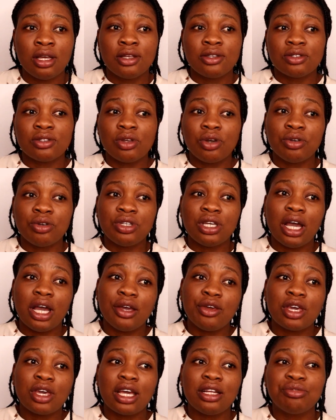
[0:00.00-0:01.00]
So
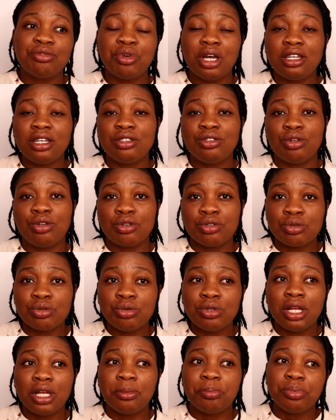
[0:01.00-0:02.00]
yeah, you can write your
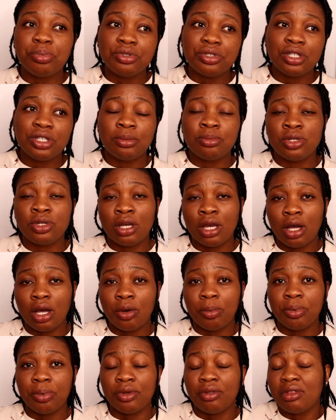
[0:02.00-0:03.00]
school and push them to
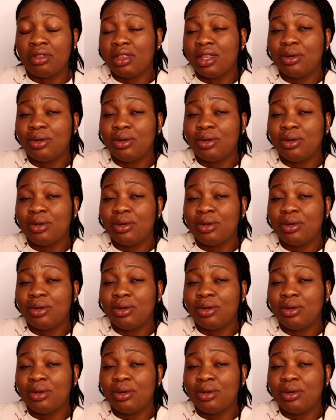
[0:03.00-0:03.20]
help you.